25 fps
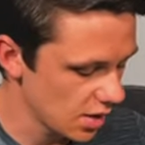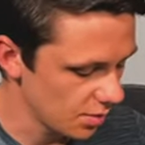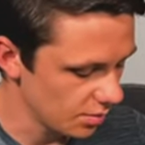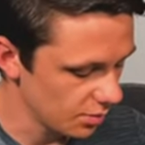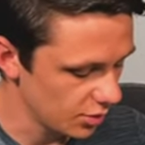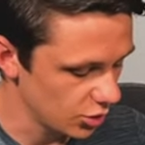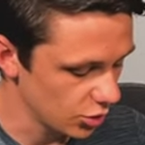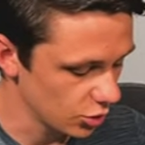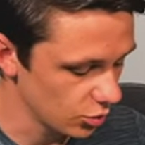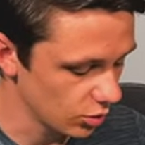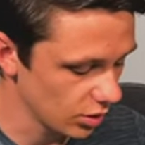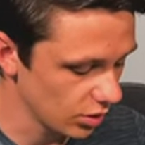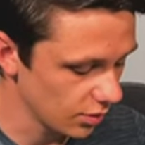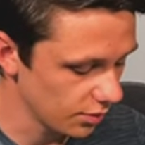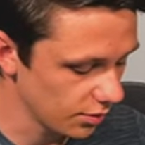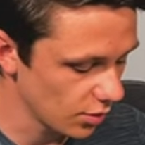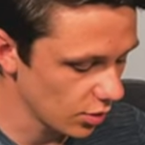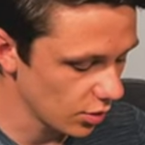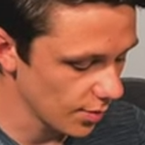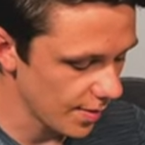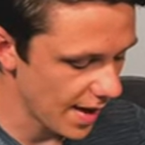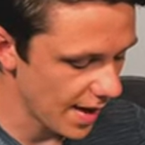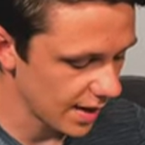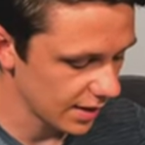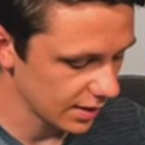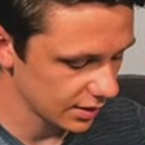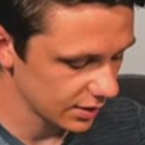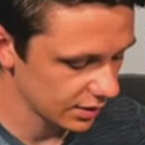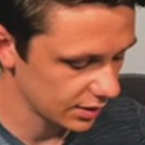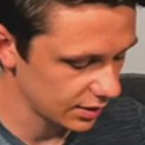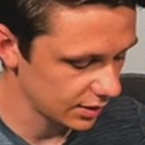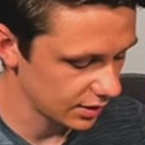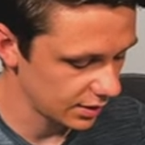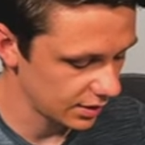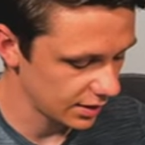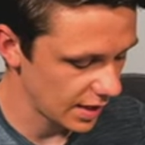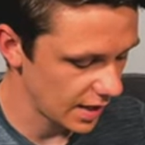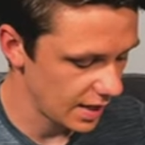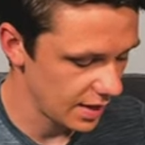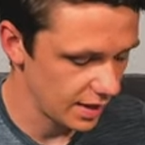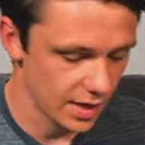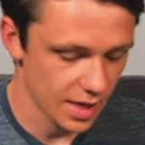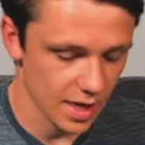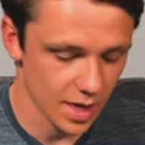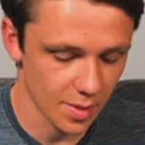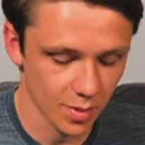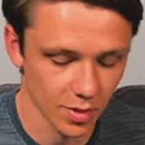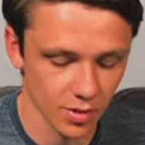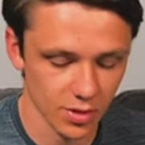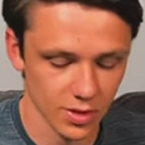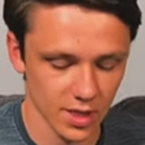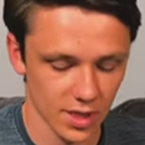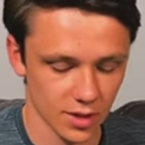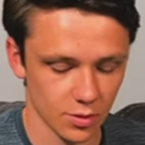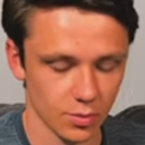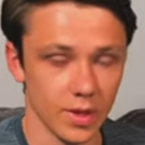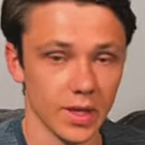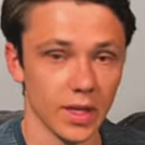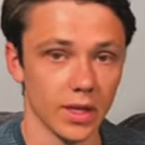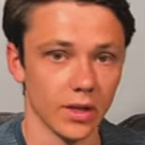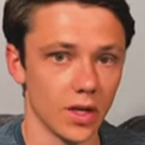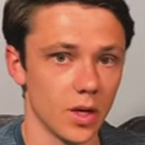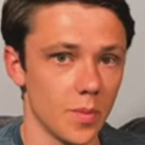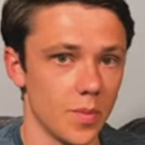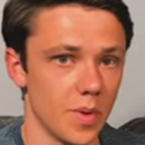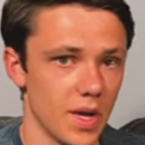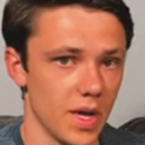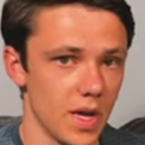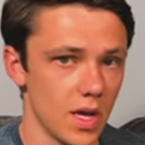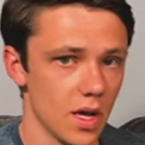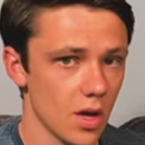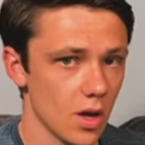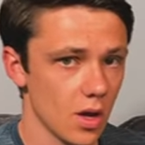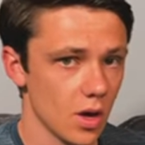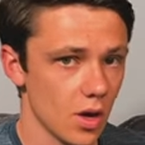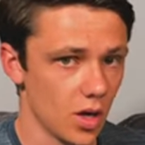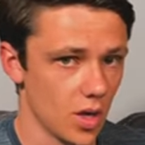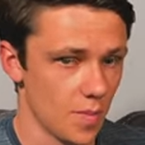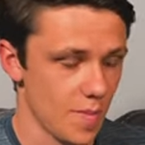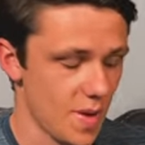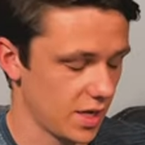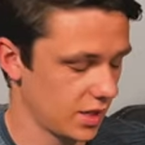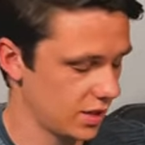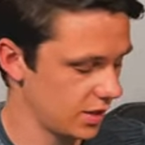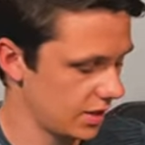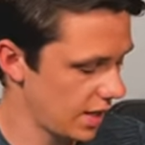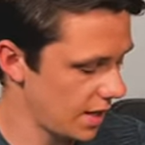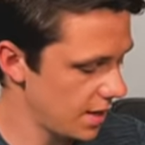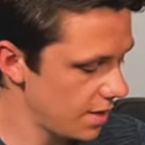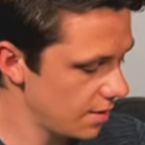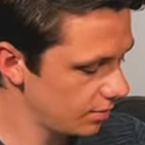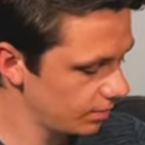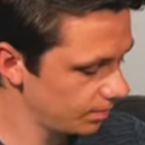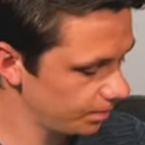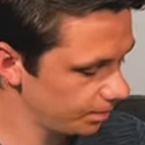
We just want the fullbacks staying there because that's where they're going to be on a match day.